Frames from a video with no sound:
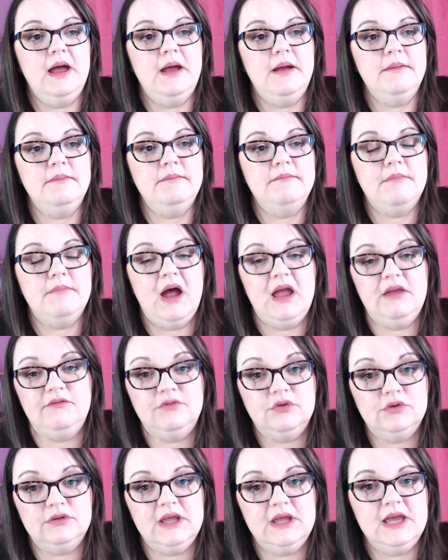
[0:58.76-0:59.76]

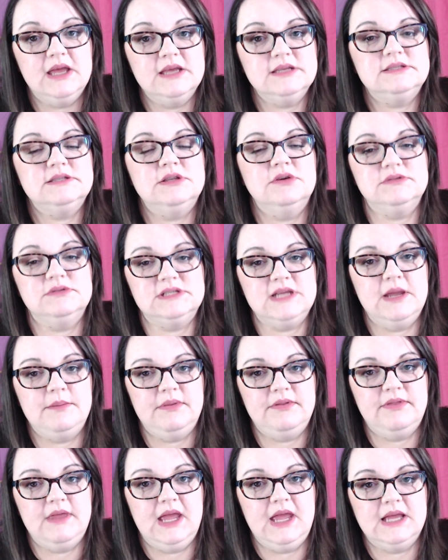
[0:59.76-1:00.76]
mindfulness, those type
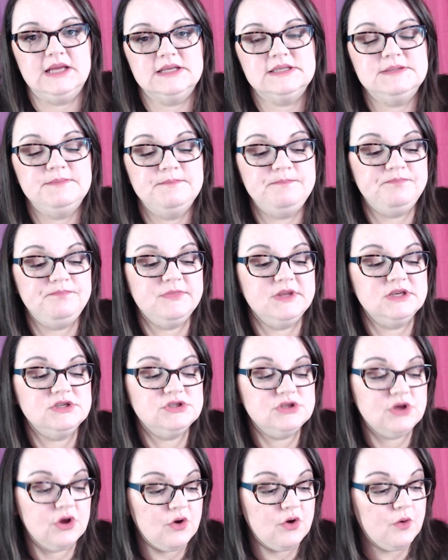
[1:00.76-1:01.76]
of things.
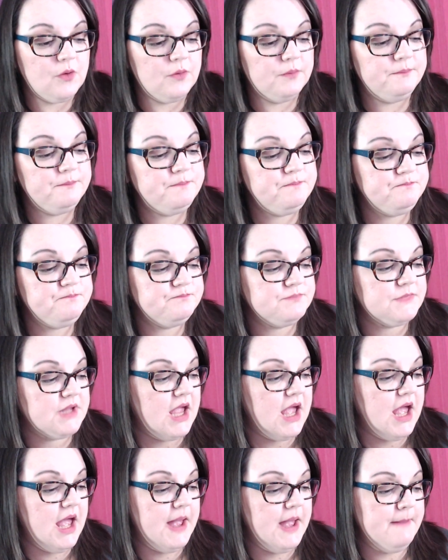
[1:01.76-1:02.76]
So
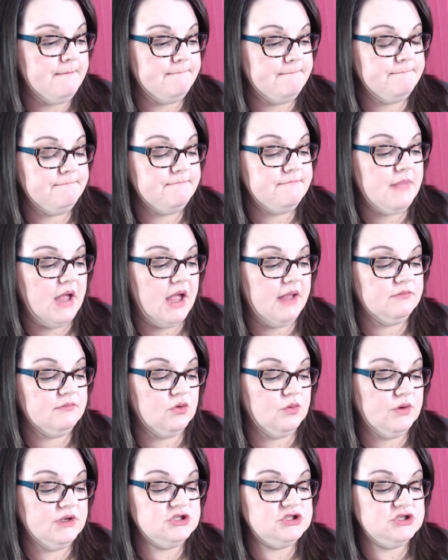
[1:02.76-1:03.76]
I'm
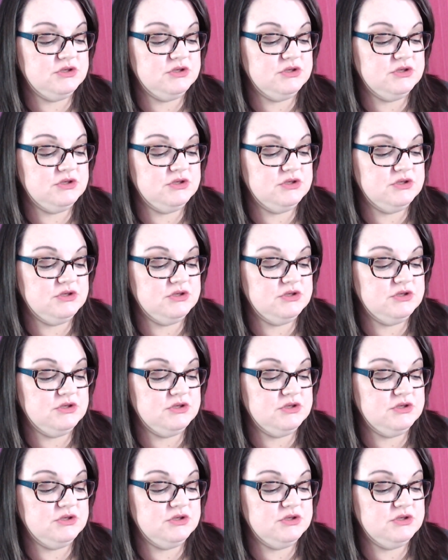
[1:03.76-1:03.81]
going to